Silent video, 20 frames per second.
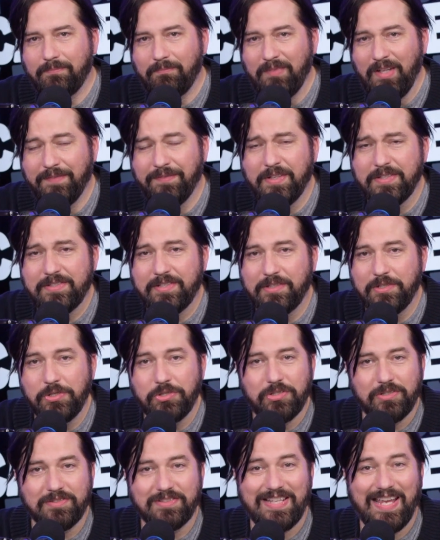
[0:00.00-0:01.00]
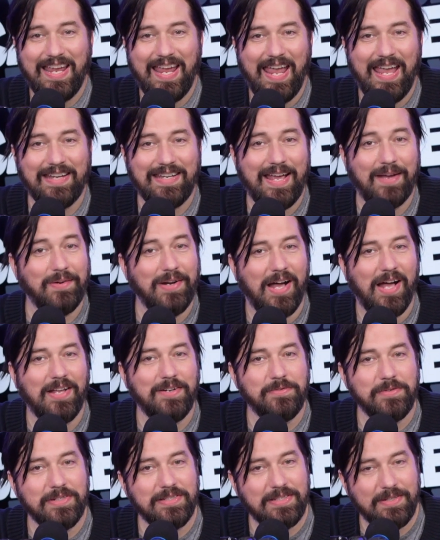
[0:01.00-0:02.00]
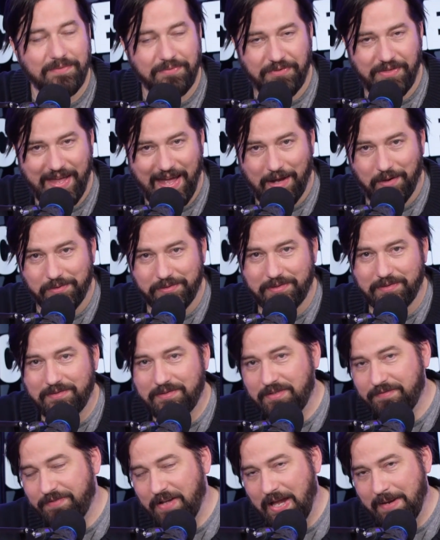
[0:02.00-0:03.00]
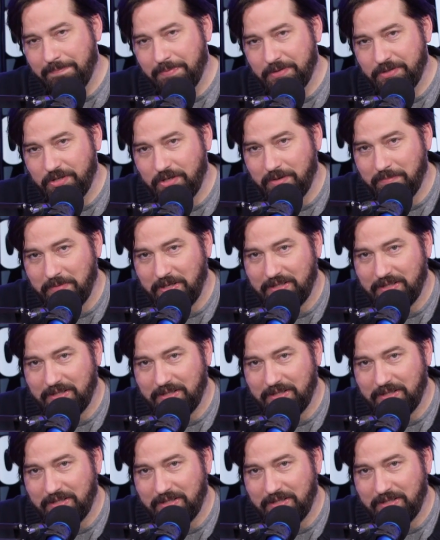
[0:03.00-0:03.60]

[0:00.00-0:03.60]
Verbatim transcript: the solutions, they hand out hundreds of thousands of hypodermic